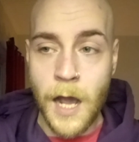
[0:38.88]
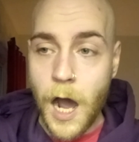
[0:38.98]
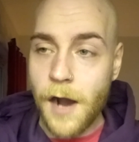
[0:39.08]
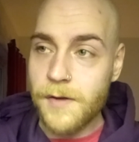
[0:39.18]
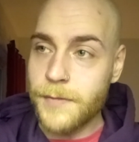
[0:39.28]

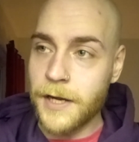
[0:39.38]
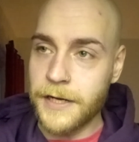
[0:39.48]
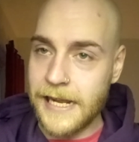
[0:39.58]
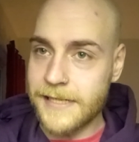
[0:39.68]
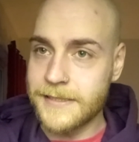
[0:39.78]

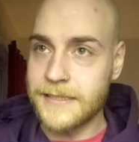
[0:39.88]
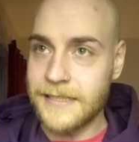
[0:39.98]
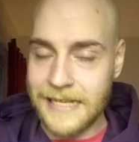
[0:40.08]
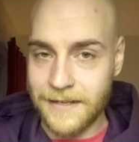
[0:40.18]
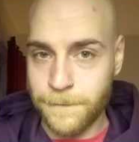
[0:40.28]
Ahriman is
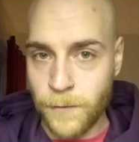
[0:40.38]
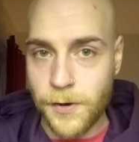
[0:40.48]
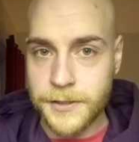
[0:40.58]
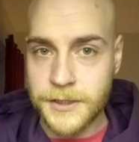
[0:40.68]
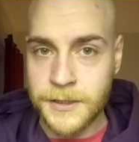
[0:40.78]
that
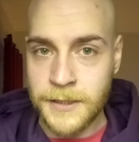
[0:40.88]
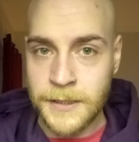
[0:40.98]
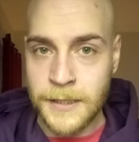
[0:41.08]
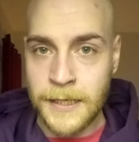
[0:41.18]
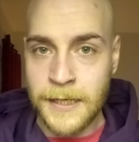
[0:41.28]
force
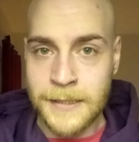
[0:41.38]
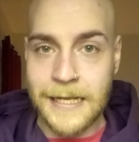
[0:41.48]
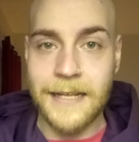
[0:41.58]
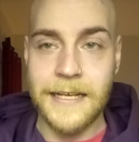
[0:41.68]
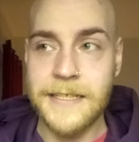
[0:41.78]

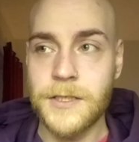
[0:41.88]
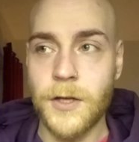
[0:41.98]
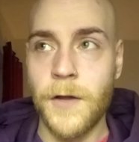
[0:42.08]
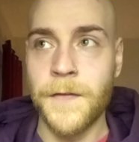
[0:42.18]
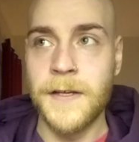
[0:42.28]
that is
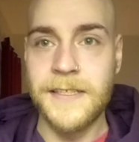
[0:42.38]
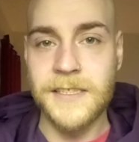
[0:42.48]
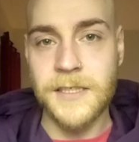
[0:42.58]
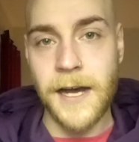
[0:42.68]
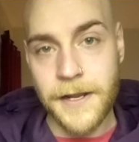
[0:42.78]
on the
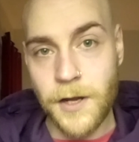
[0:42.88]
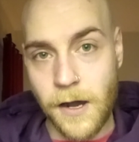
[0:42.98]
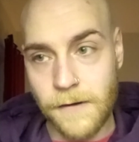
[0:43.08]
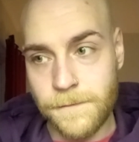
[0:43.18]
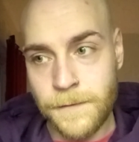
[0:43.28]
side
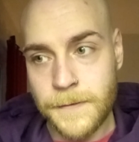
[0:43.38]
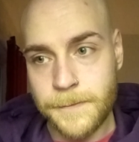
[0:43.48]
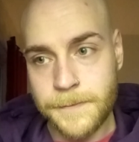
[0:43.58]
of,